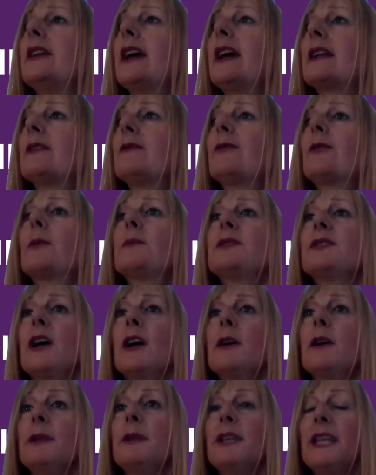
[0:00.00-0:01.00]

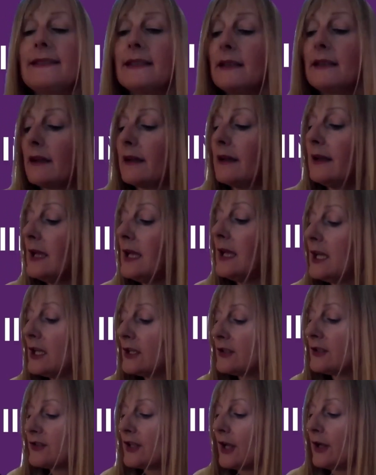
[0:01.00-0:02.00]
Cybernetica.
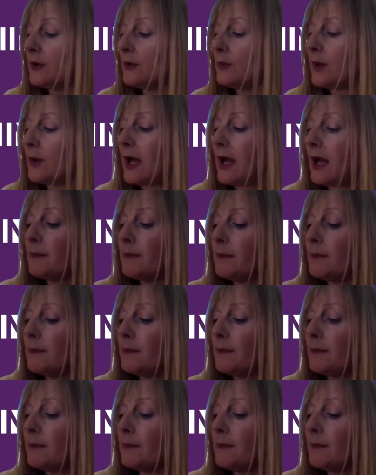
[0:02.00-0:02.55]
So